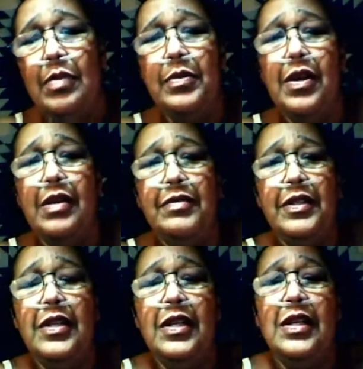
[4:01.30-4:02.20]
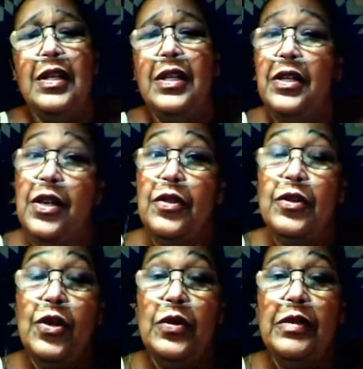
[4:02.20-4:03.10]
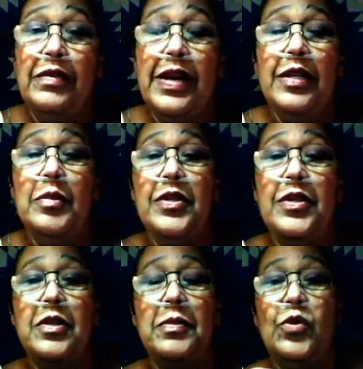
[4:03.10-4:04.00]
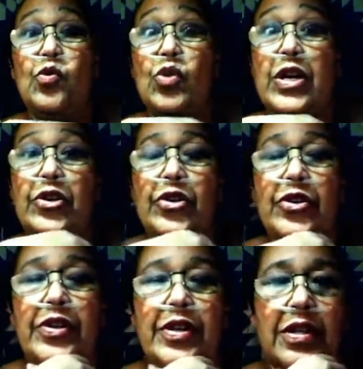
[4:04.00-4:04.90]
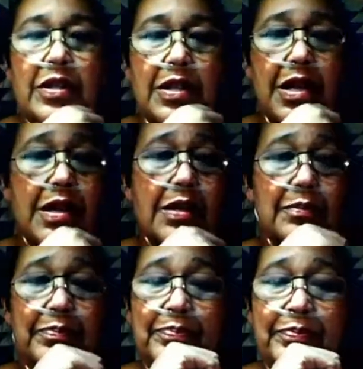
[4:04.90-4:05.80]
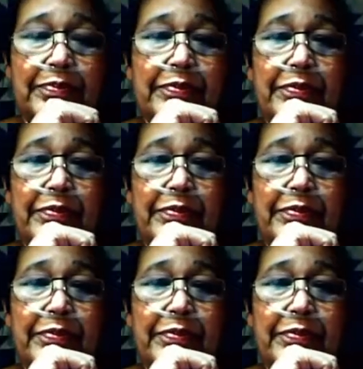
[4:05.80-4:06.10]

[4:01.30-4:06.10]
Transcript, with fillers: just dropped off a, another load of animals to be rendered. Um,